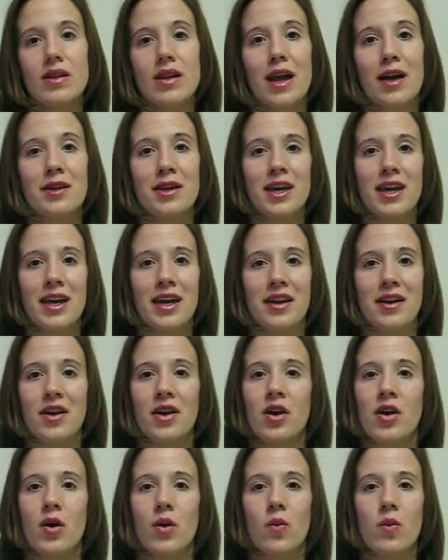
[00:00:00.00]
Again,
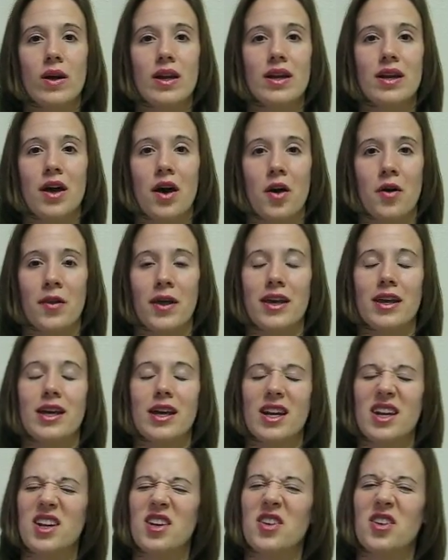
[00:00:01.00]
we know that
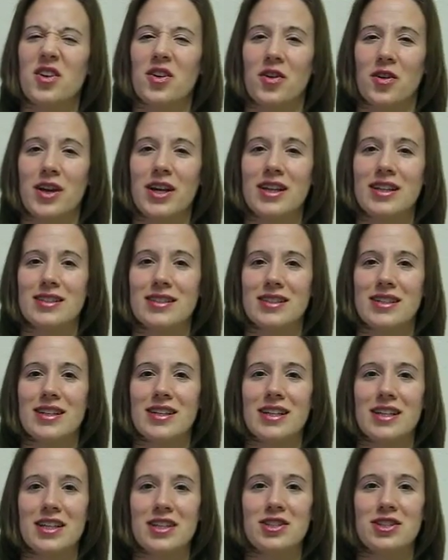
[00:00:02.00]
getting your greens
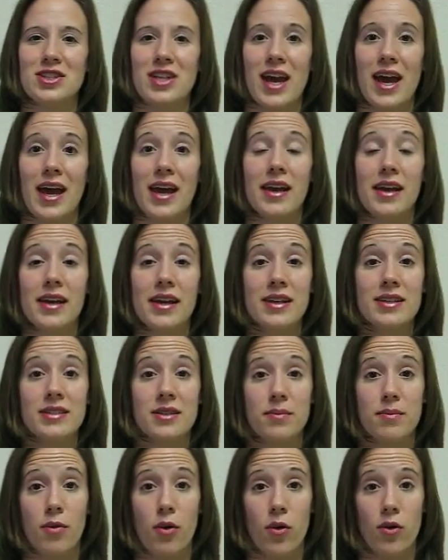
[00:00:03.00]
in each day is
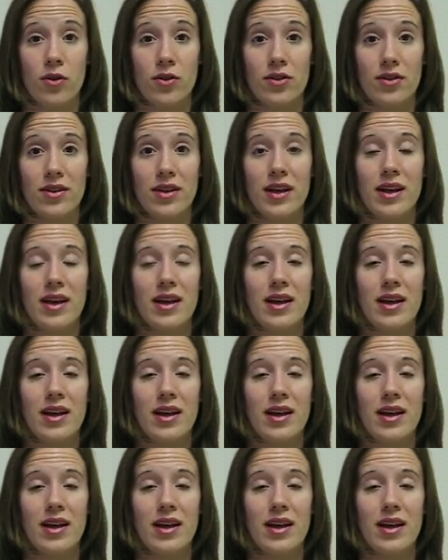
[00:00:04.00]
important,